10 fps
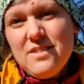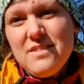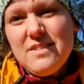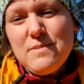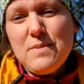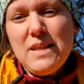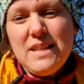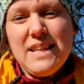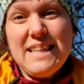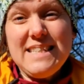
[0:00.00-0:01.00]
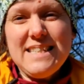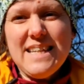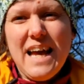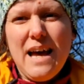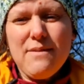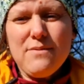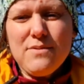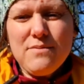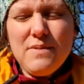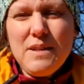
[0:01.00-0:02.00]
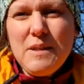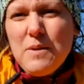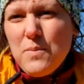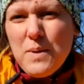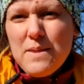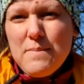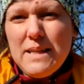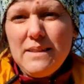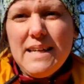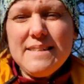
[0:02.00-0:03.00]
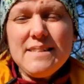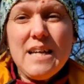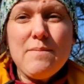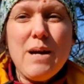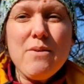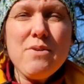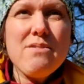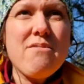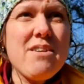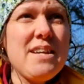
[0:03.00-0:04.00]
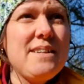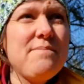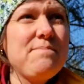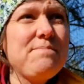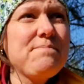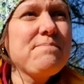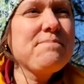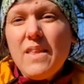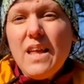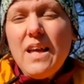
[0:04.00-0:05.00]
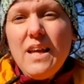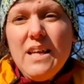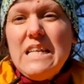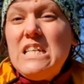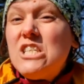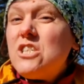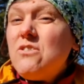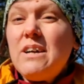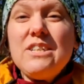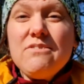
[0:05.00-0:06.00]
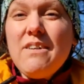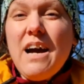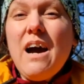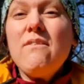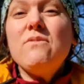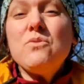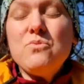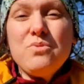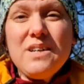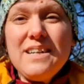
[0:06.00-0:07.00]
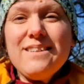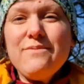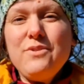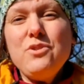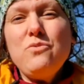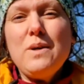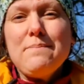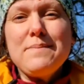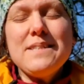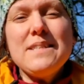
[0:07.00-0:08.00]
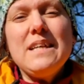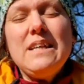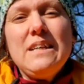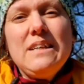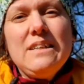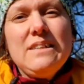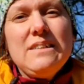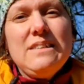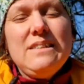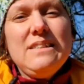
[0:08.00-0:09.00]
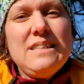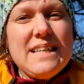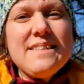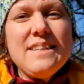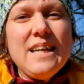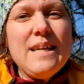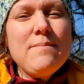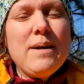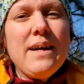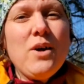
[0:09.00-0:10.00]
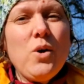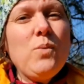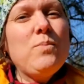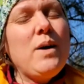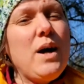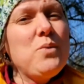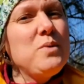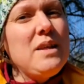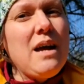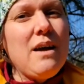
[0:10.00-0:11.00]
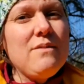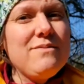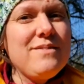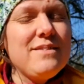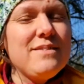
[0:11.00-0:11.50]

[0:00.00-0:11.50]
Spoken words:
something that I didn't have with me last time I recorded. So I do have quite a few whips. Next time I hope I will have